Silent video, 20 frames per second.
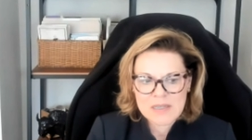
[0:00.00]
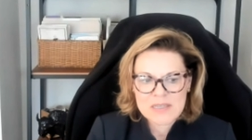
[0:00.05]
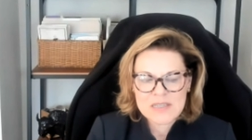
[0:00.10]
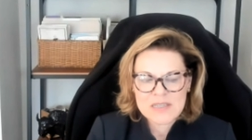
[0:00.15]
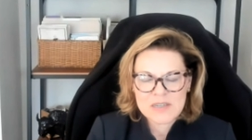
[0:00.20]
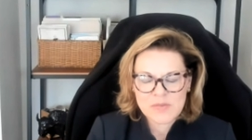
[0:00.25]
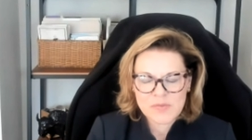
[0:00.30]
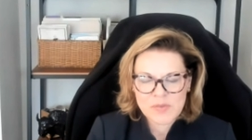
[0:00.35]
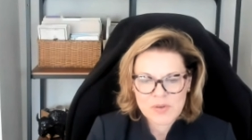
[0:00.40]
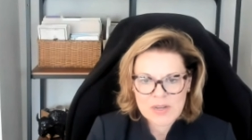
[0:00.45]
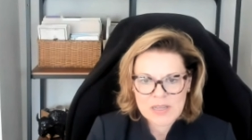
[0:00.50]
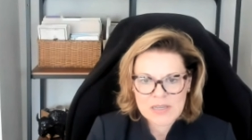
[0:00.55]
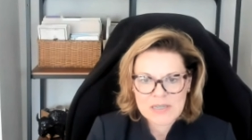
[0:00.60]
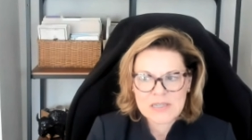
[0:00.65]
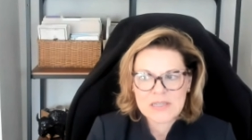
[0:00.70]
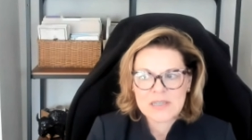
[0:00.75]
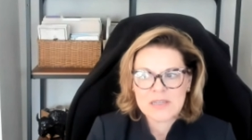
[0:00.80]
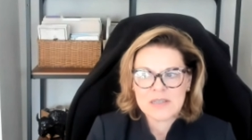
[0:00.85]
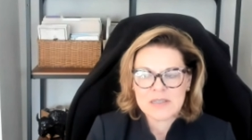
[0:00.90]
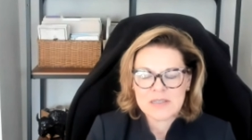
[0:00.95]
different
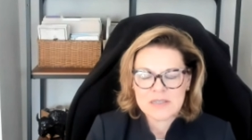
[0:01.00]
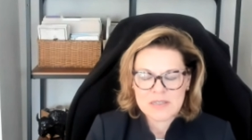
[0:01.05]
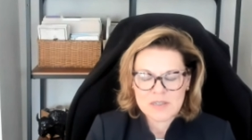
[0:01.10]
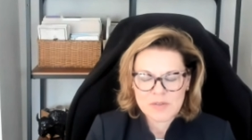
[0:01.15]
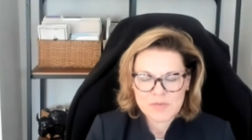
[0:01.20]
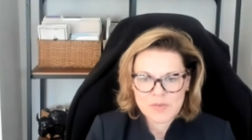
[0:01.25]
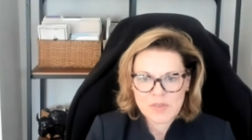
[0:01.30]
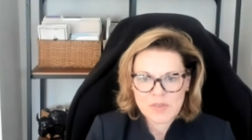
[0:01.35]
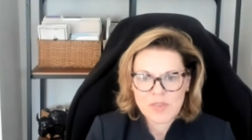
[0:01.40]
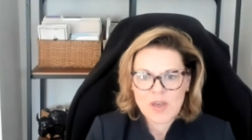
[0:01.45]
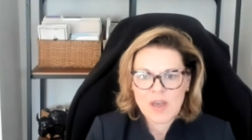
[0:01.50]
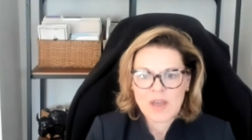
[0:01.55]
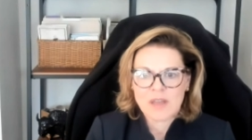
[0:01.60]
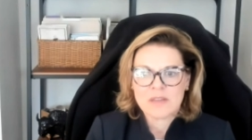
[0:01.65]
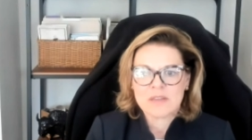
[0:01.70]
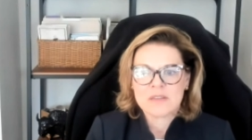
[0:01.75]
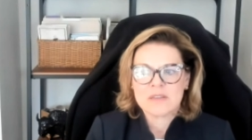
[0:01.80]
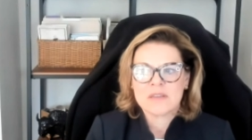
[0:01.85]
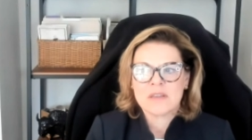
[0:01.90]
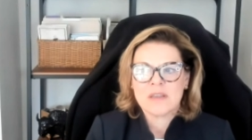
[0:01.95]
ideas, different
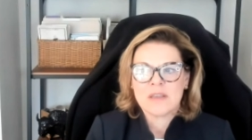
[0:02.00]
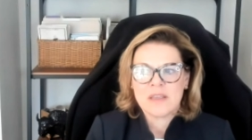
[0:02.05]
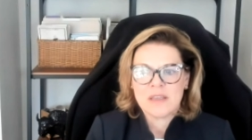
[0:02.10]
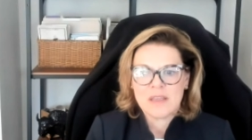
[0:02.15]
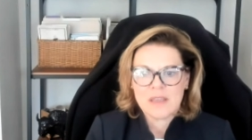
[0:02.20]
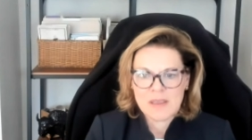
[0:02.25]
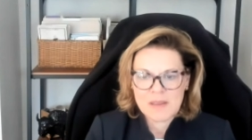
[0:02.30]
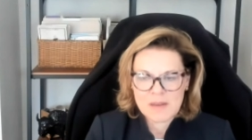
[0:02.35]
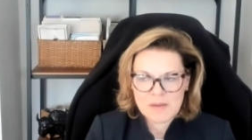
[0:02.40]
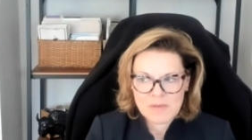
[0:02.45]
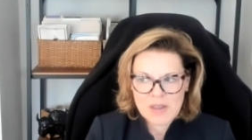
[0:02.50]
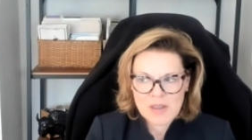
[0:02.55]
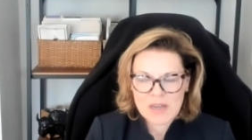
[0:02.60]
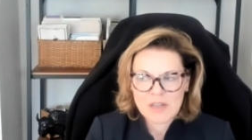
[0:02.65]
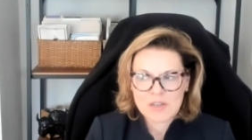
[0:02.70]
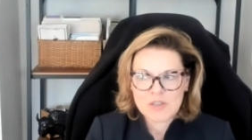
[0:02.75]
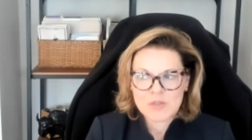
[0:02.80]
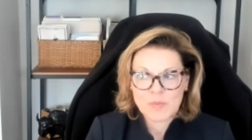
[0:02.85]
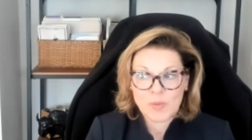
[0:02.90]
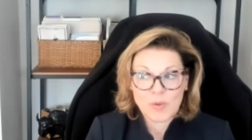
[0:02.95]
thoughts, and, and
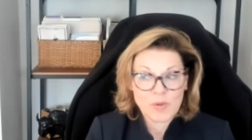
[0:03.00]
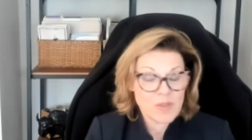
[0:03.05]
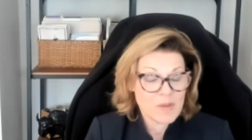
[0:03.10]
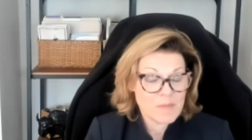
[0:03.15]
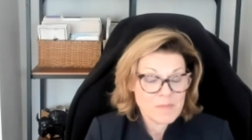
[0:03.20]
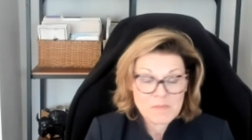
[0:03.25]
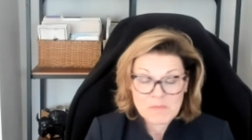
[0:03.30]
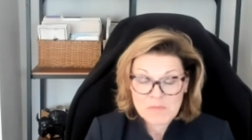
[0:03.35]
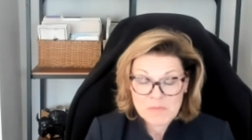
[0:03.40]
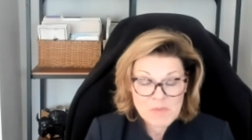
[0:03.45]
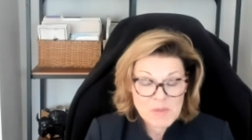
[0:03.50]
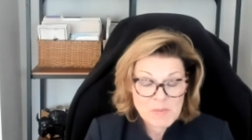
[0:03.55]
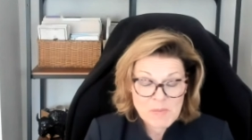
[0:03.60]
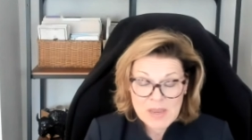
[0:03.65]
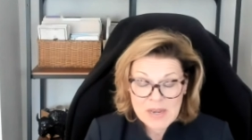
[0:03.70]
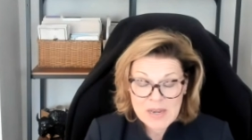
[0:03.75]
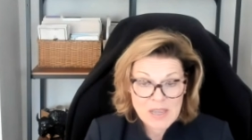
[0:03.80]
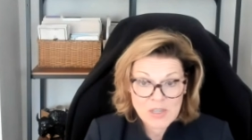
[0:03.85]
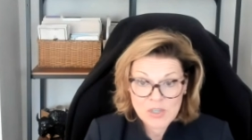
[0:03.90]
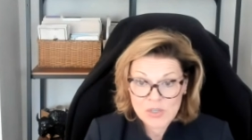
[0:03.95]
explore them. You
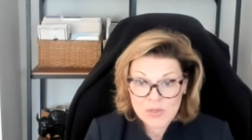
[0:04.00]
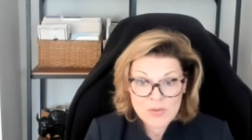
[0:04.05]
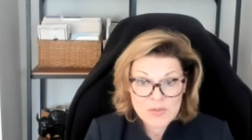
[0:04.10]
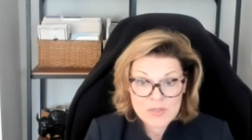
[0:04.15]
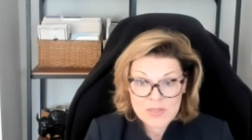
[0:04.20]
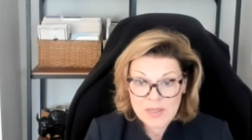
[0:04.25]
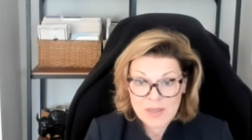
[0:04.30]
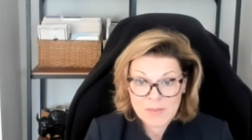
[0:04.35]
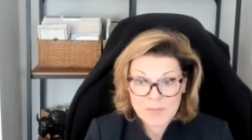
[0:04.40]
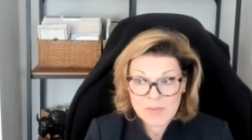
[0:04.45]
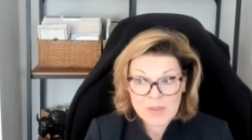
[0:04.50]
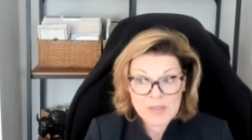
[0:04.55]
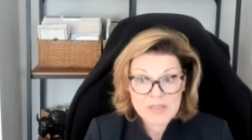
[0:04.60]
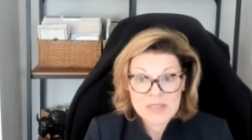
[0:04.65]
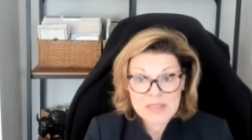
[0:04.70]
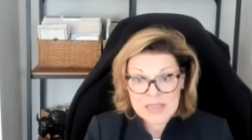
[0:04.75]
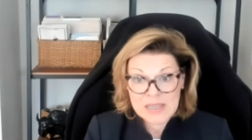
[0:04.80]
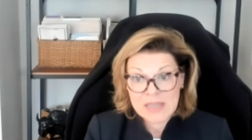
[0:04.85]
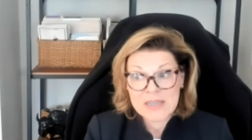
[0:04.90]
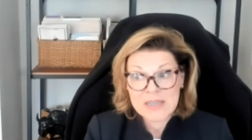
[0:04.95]
may not use them because
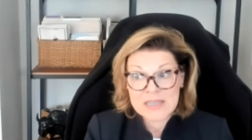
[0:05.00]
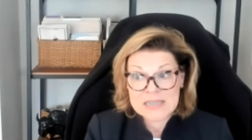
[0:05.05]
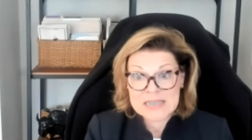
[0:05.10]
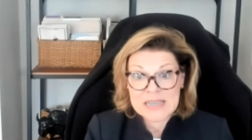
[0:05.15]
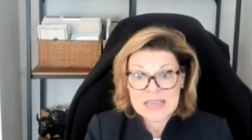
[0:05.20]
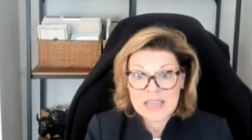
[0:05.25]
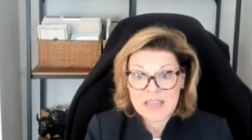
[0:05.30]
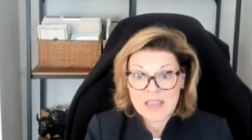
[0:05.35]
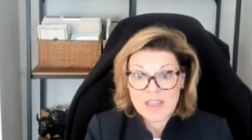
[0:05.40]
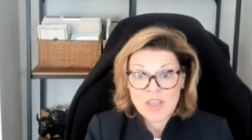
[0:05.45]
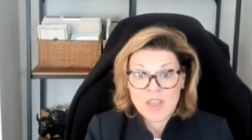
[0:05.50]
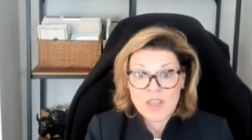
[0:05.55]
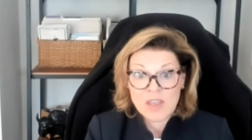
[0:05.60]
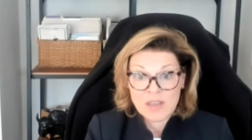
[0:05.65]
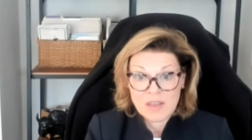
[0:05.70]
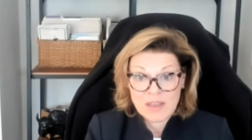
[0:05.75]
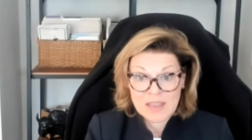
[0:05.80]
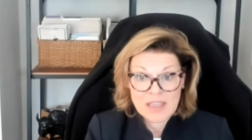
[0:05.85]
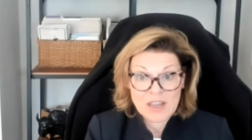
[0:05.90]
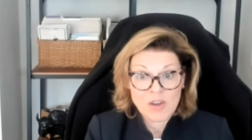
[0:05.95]
at the end of the day,
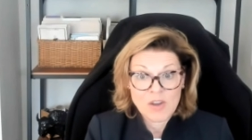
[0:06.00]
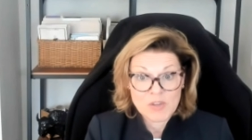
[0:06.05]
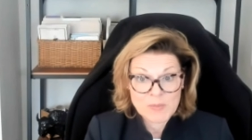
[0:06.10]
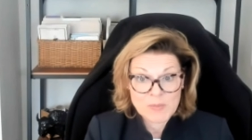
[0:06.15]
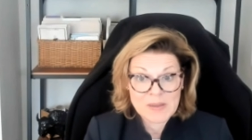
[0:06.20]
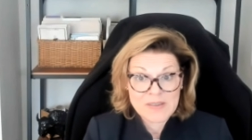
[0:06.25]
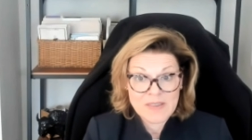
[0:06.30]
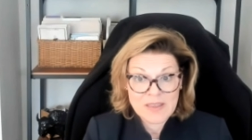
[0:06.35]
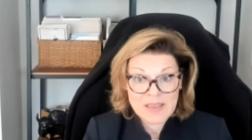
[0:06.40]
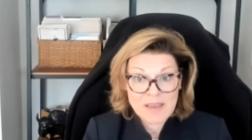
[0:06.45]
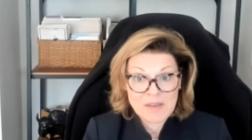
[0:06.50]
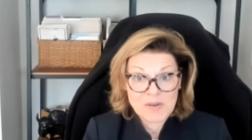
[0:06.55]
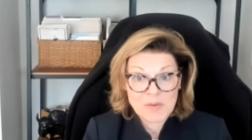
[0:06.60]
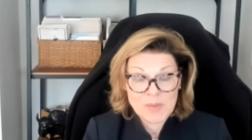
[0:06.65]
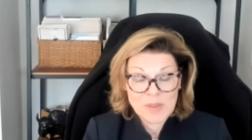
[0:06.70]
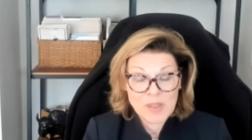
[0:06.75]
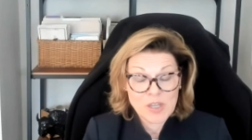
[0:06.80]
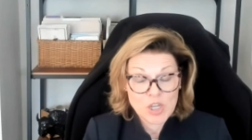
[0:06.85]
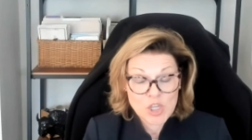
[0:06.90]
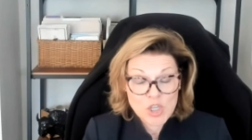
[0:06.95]
again, goes back to the
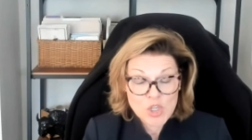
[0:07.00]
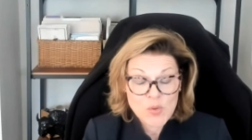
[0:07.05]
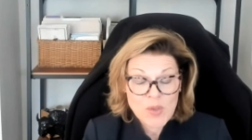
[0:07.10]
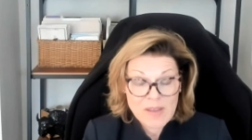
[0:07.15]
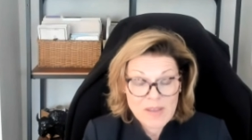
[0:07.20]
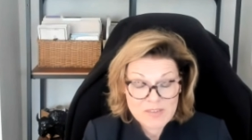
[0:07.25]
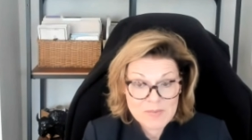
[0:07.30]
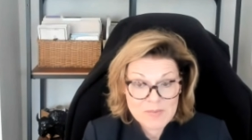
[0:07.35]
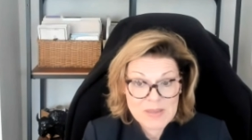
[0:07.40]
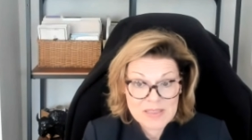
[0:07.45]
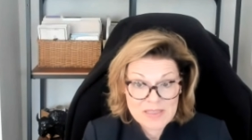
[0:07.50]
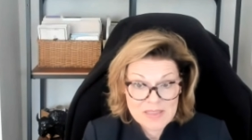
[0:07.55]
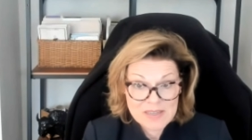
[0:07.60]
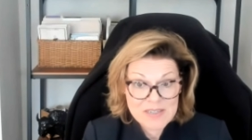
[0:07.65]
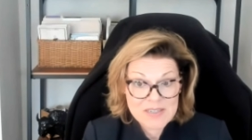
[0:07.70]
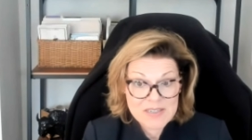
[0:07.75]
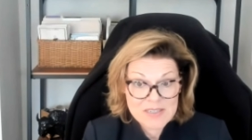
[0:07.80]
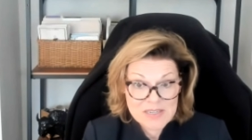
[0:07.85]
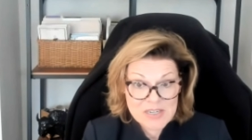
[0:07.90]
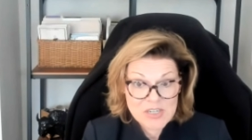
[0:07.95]
accountability. You have to make the
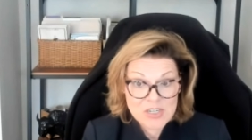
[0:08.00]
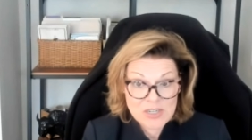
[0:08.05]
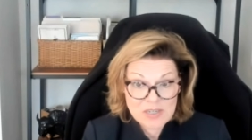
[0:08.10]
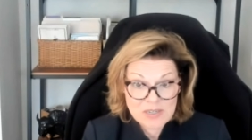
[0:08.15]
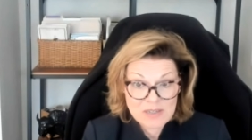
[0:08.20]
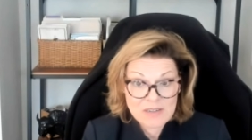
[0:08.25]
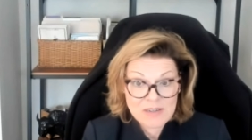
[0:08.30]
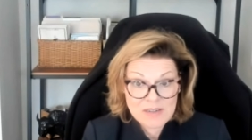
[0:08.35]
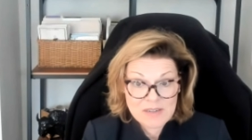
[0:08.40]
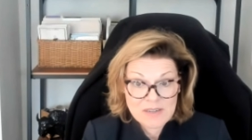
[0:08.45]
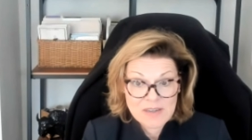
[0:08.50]
decision,